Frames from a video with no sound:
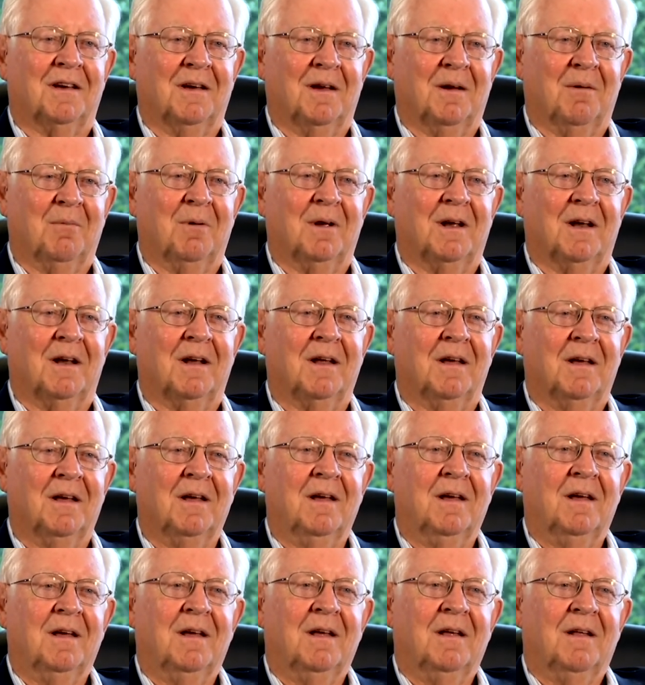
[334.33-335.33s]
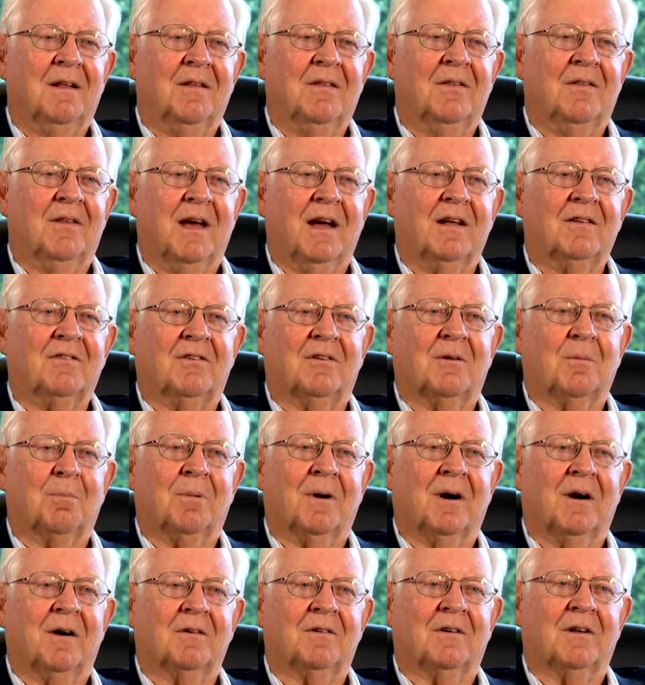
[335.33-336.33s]
I mean, that's the
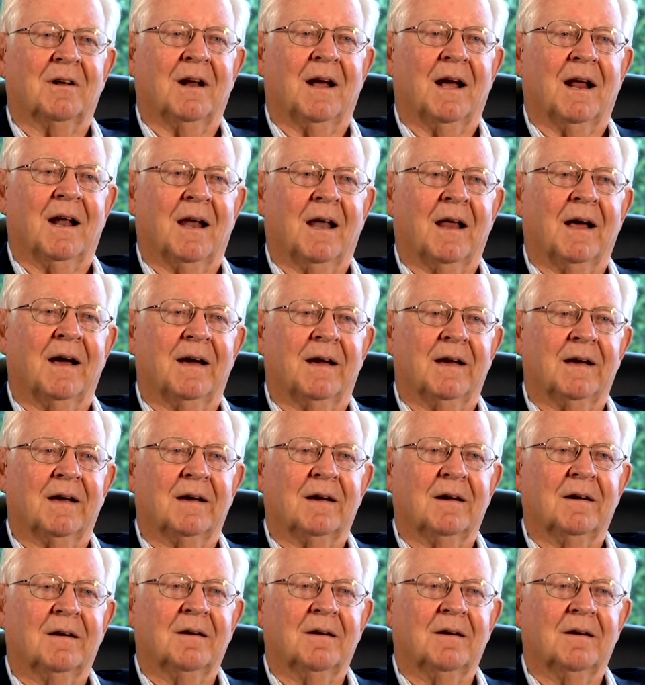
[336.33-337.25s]
part that I like.